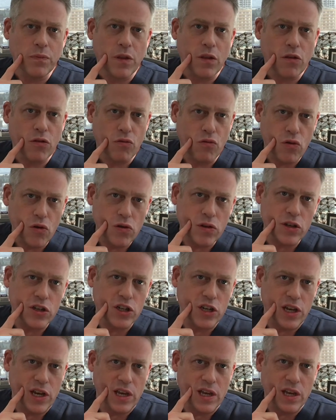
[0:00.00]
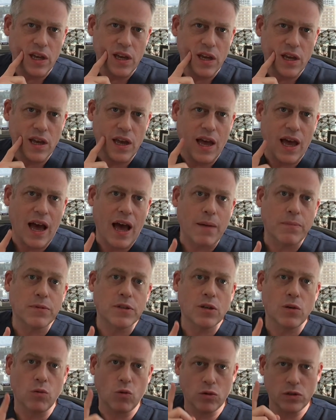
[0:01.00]
through the cheek up
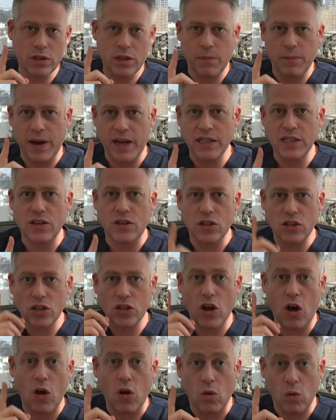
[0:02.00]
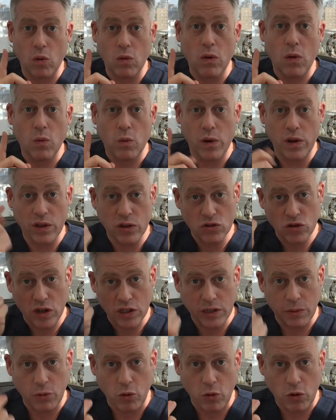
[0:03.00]
towards the base of the skull where the
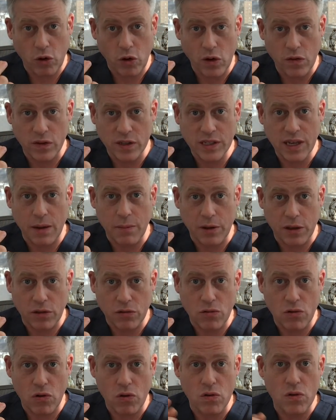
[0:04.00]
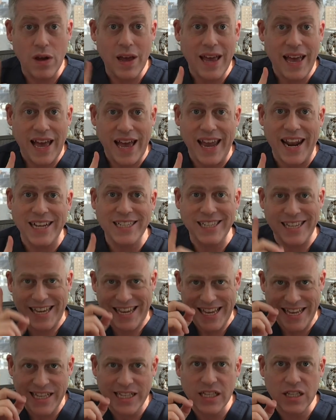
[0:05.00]
trigeminal nerve is coming through and actually
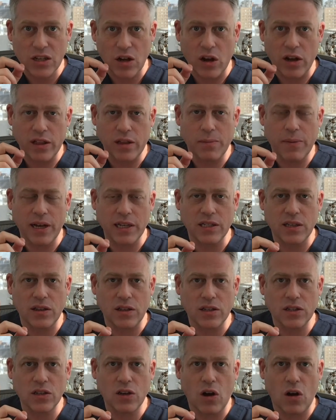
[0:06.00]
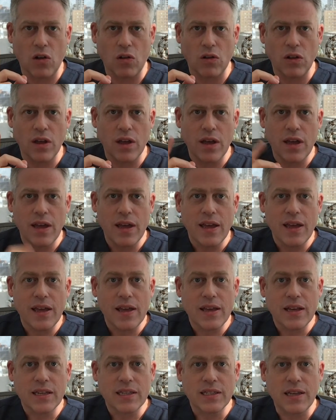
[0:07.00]
inside the base of the skull.
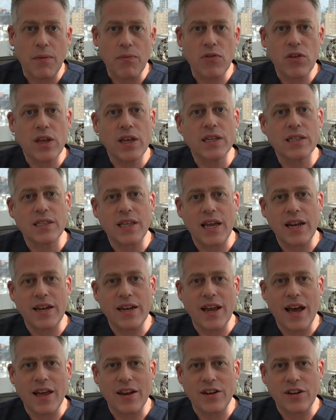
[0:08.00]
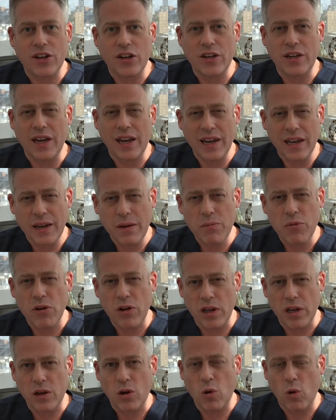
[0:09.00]
Something is then done to
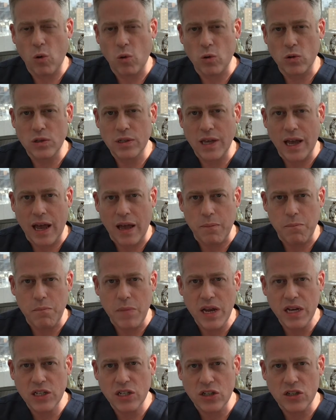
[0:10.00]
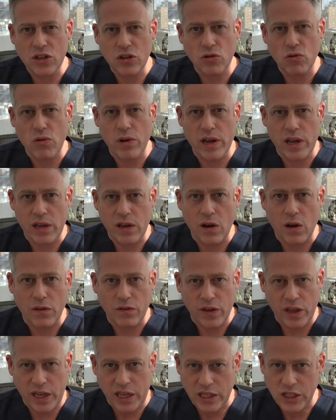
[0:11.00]
deliberately cause a measured degree of
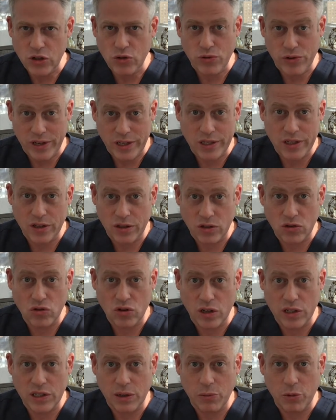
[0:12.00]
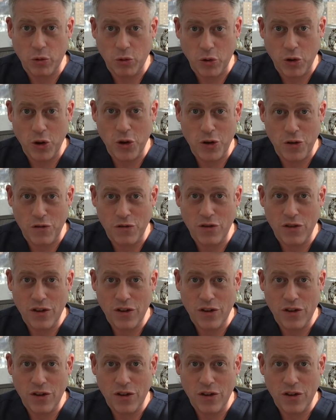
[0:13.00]
injury to the trigeminal nerve.